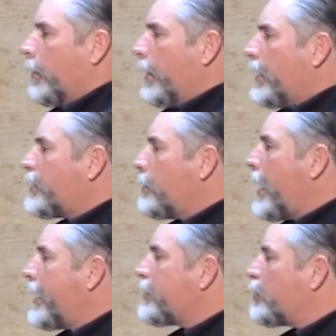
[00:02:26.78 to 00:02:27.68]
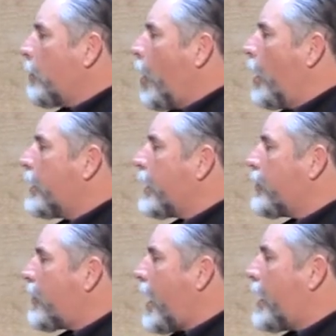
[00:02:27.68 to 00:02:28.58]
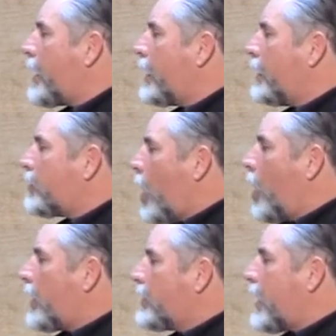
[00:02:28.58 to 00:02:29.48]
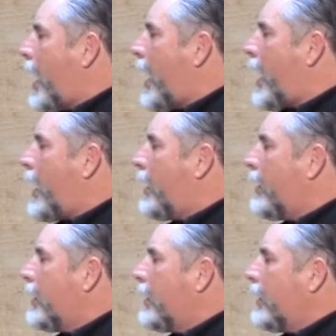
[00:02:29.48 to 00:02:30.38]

We need somebody that's smart and can think and can talk and say, hey,